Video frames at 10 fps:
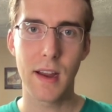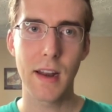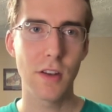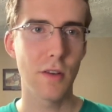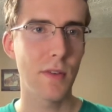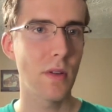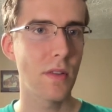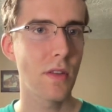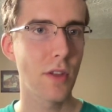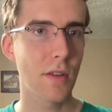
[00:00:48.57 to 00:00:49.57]
I don't know if it would
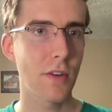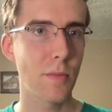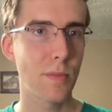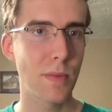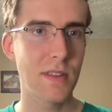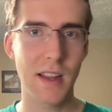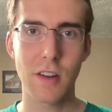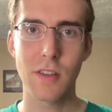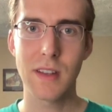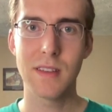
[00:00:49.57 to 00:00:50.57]
look for
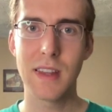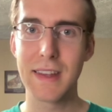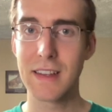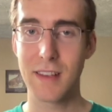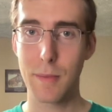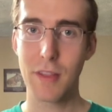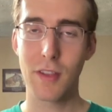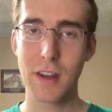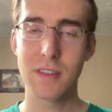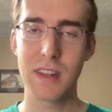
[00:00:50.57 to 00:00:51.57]
particularly T, because I bet the
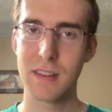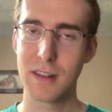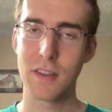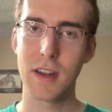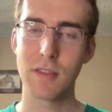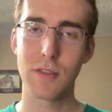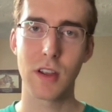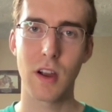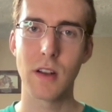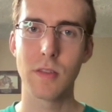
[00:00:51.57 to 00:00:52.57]
letter T is in a lot of different
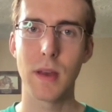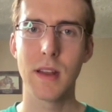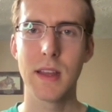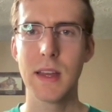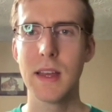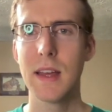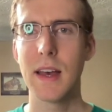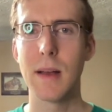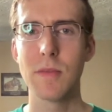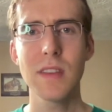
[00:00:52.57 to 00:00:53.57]
cards. But
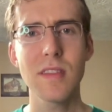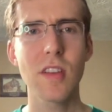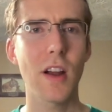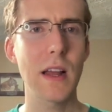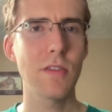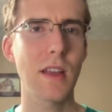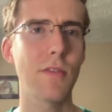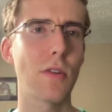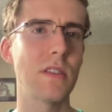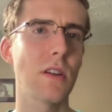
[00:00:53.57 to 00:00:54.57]
um, So this is the card I was looking
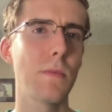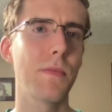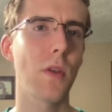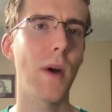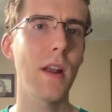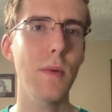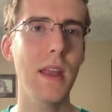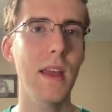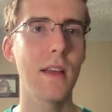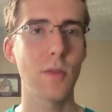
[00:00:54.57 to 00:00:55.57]
for. So why don't we,
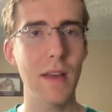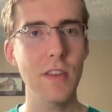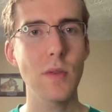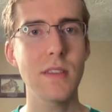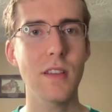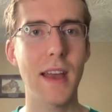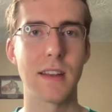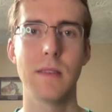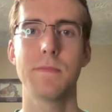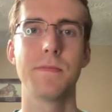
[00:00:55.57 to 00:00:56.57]
so we have this one
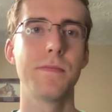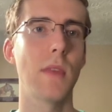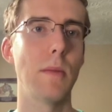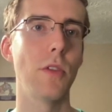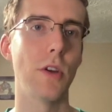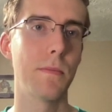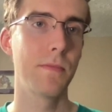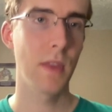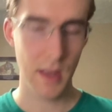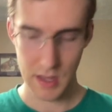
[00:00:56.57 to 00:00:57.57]
selected in blue.
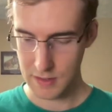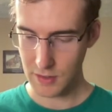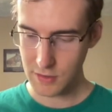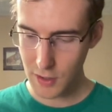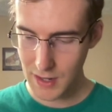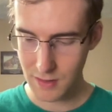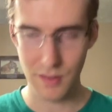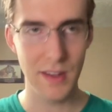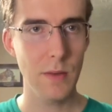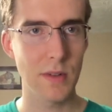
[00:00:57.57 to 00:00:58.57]
So let's go ahead and
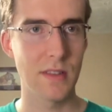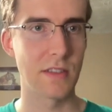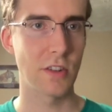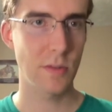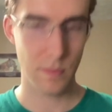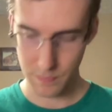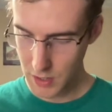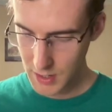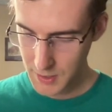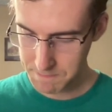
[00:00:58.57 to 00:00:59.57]
delete what's in the search bar
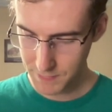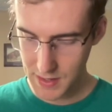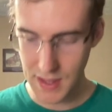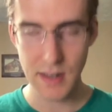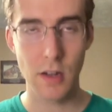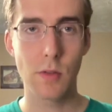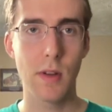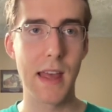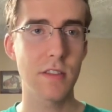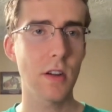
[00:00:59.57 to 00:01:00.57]
here and hit
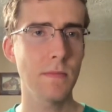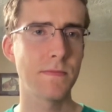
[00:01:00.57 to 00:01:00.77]
enter.